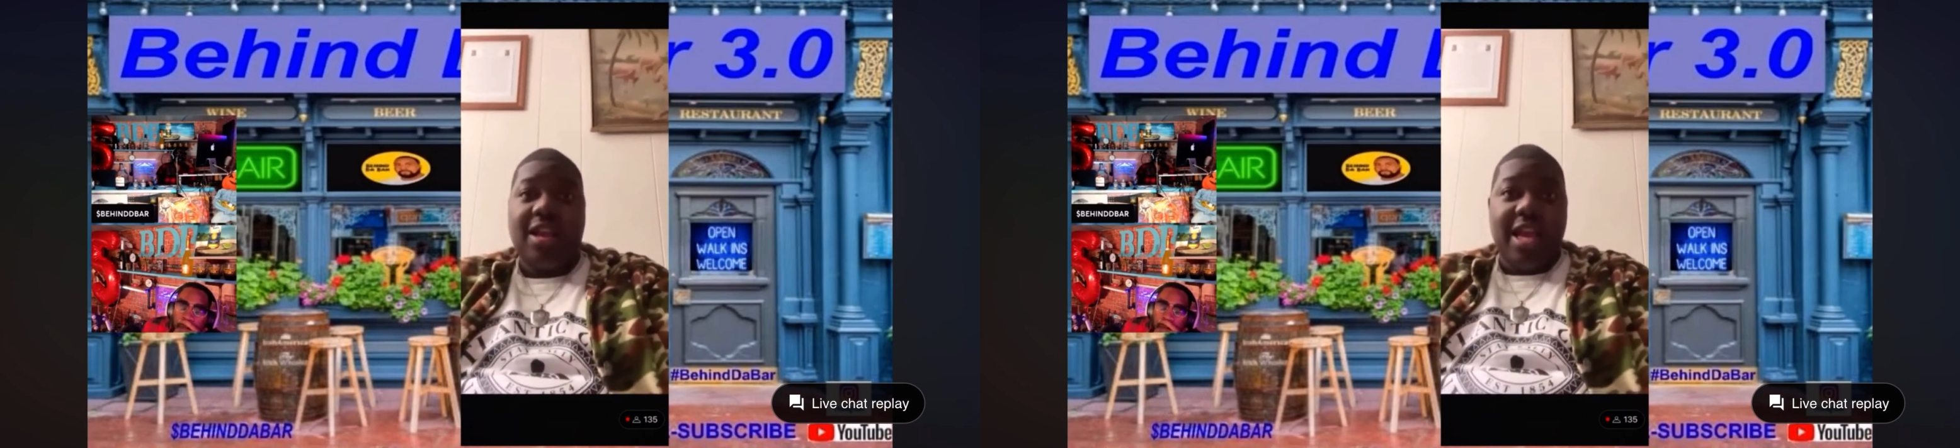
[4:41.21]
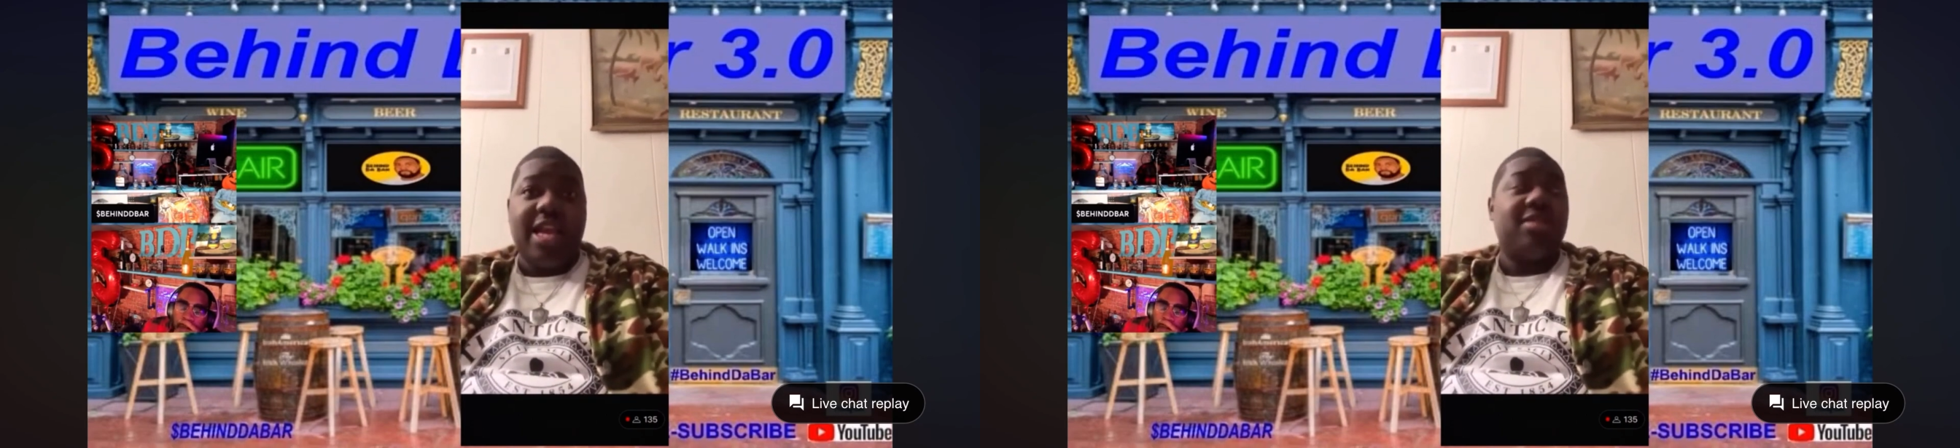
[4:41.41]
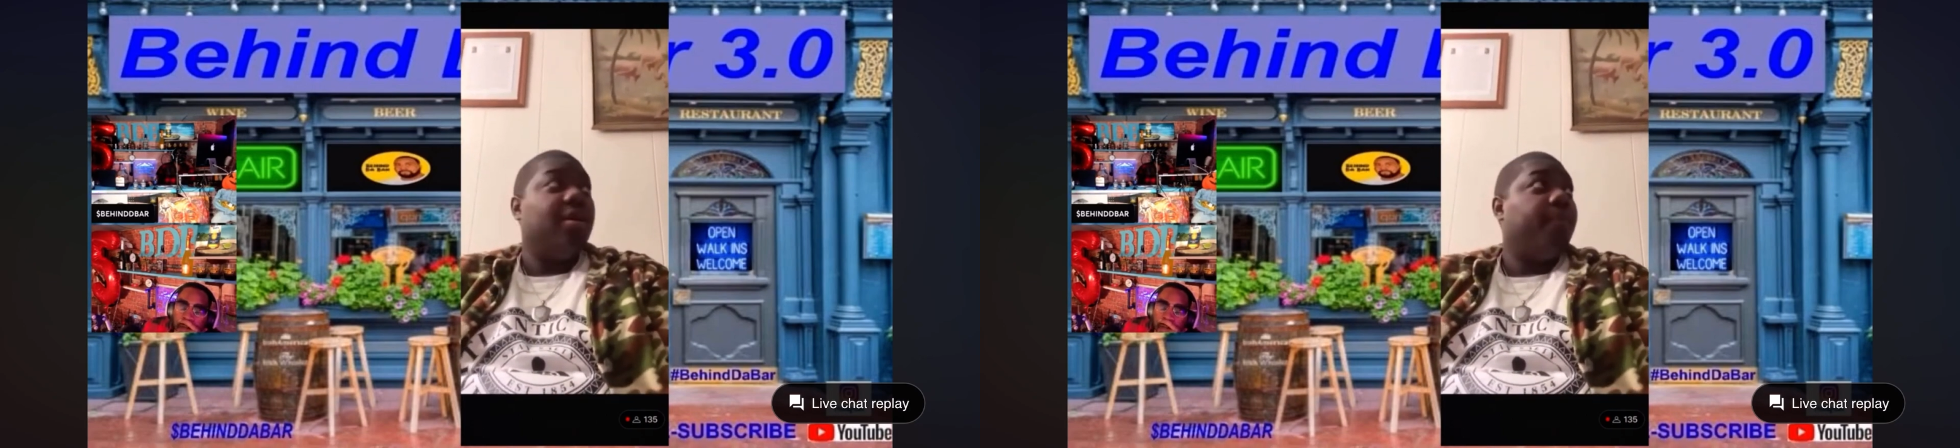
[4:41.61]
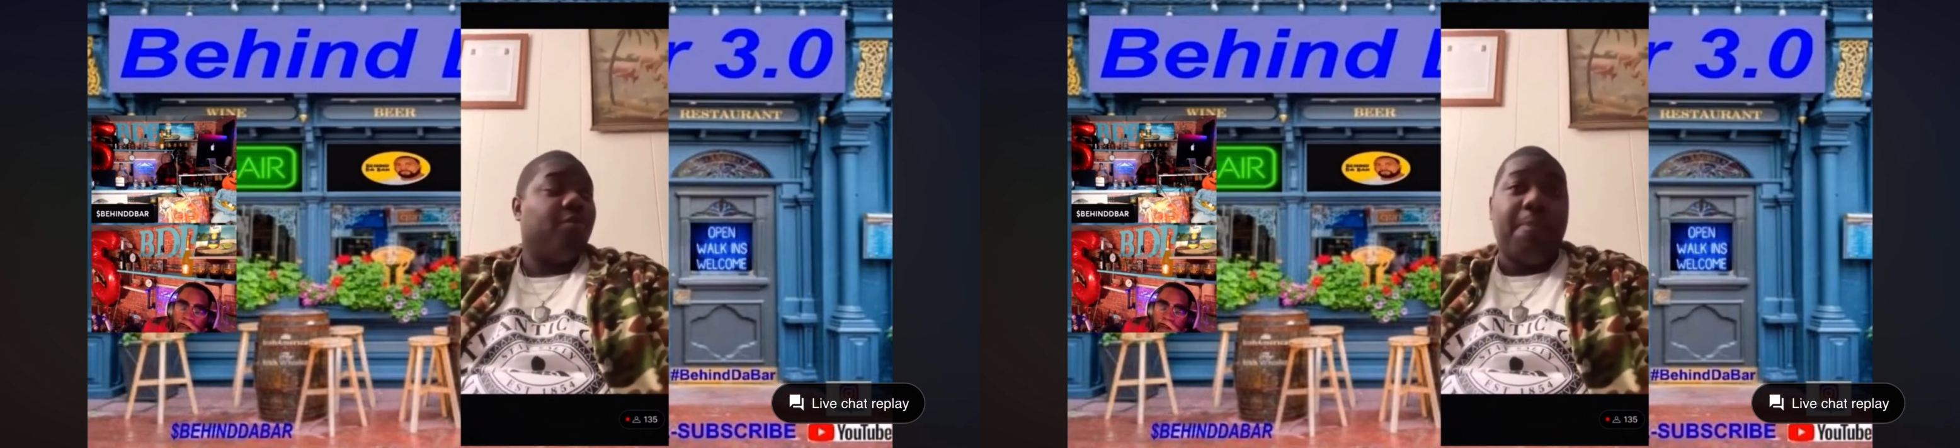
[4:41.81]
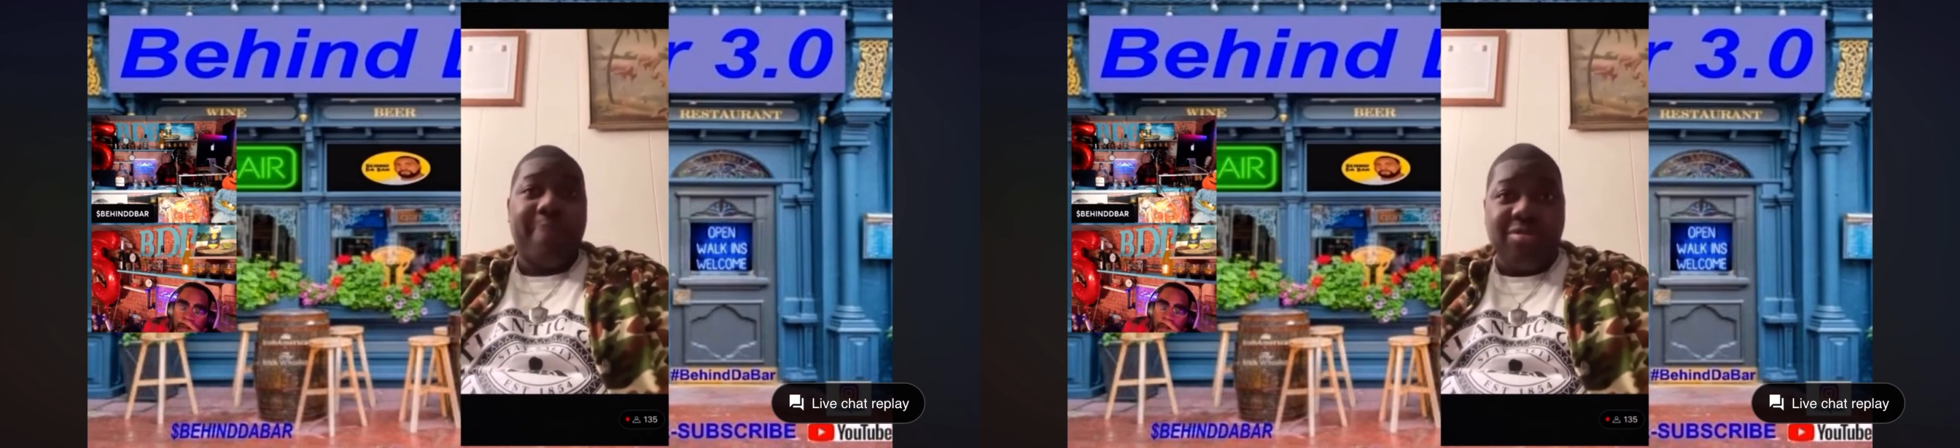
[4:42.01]
is when a
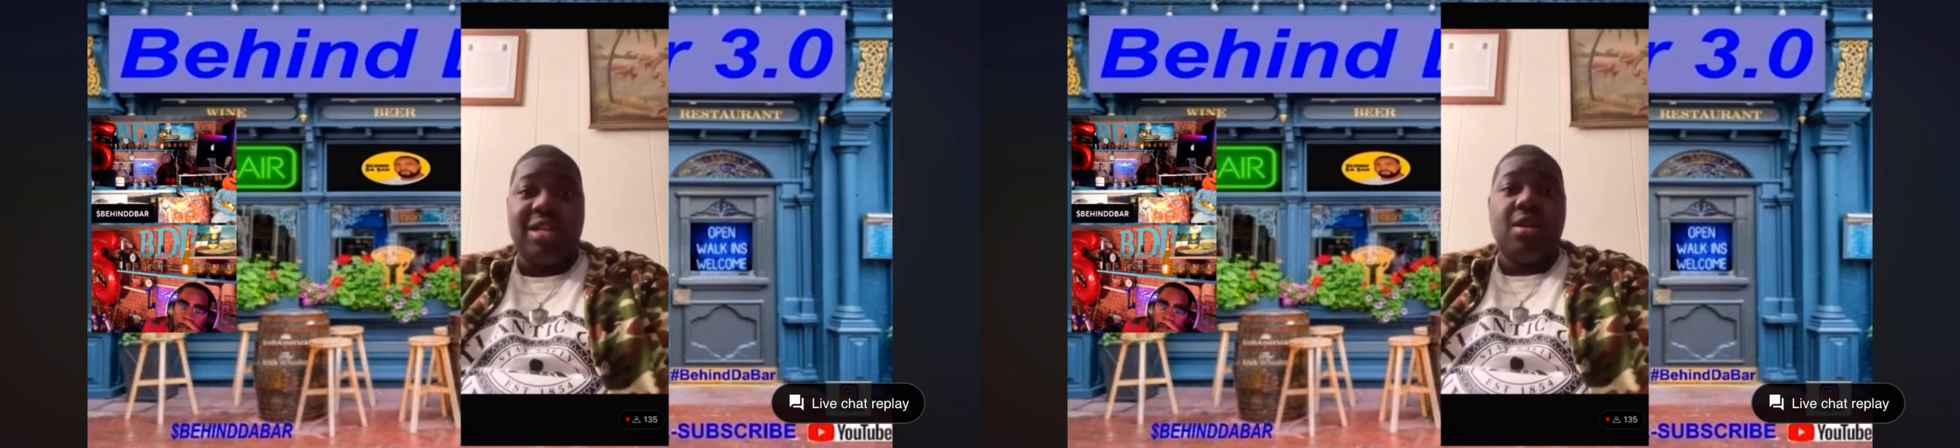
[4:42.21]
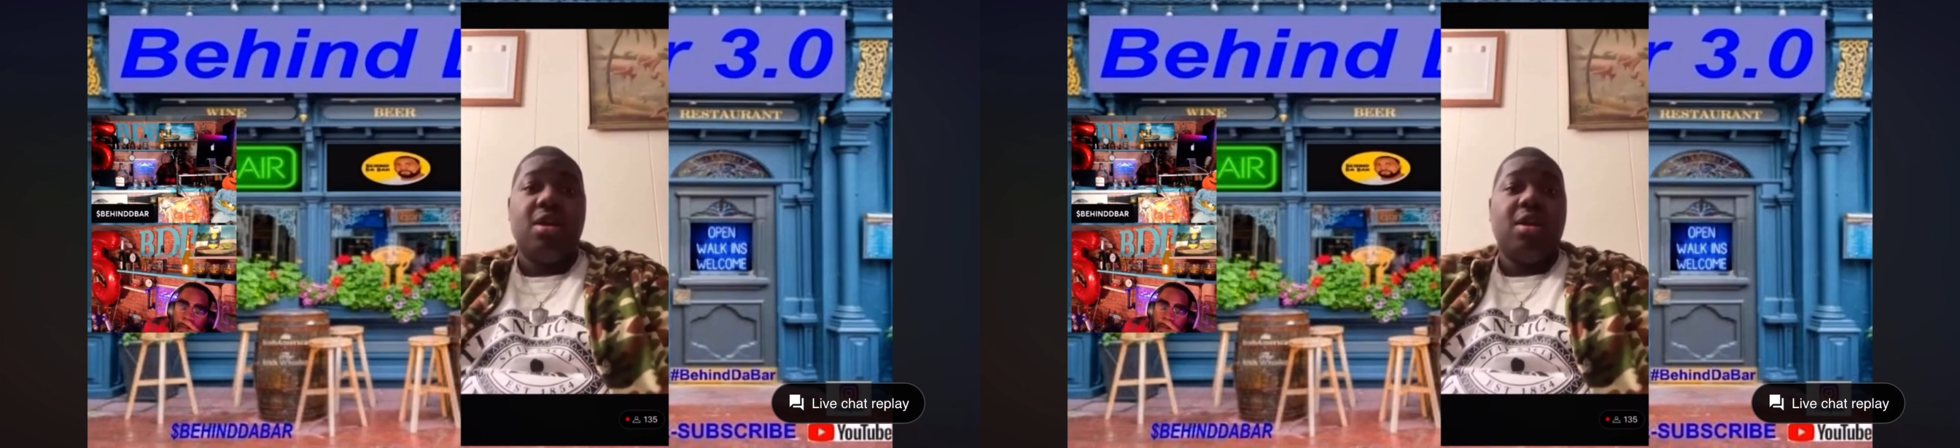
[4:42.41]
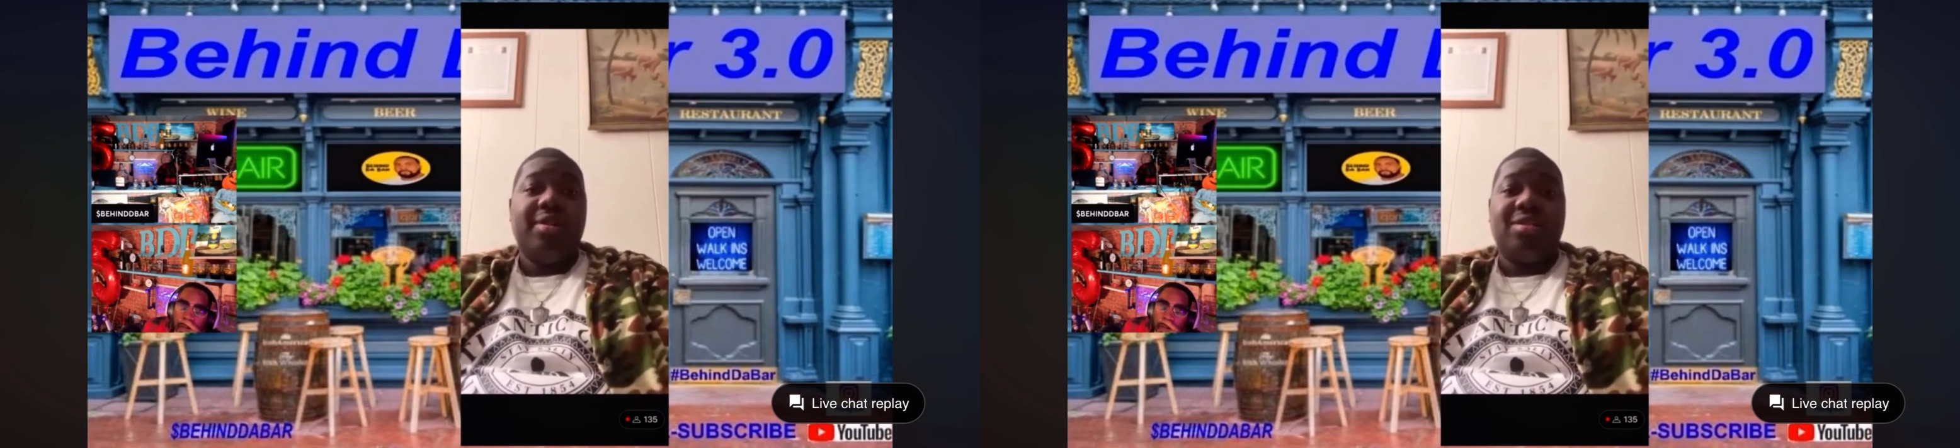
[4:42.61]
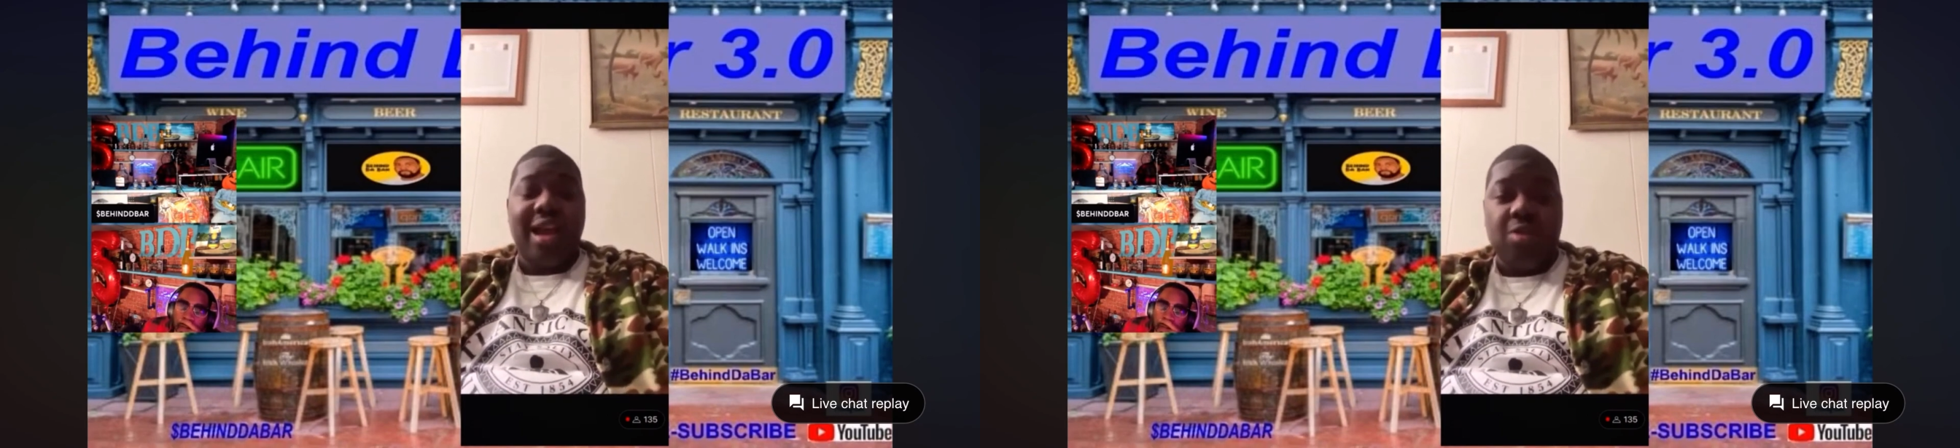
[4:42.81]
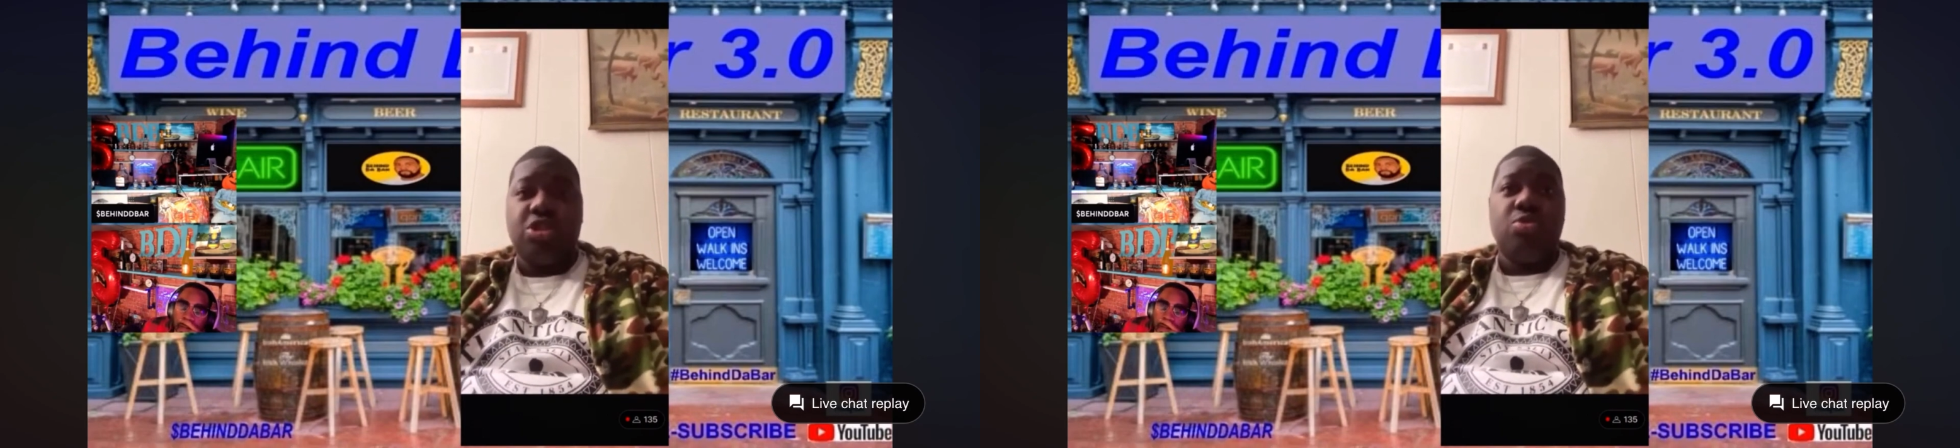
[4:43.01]
person
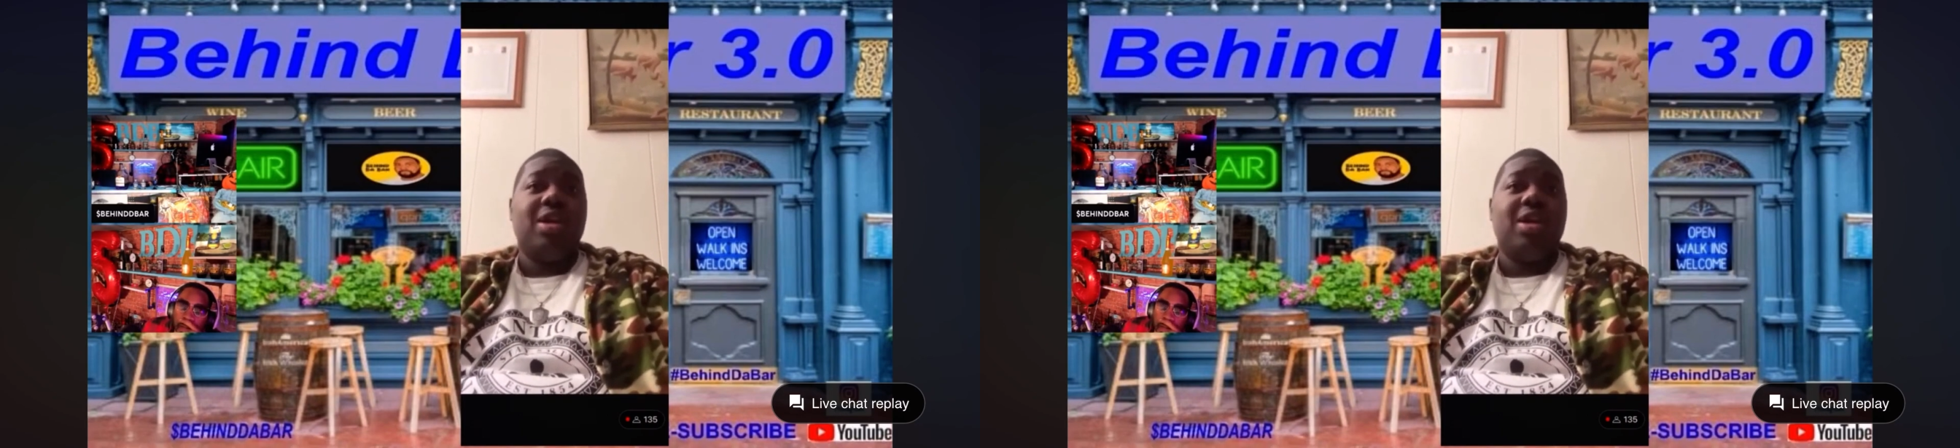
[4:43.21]
tells you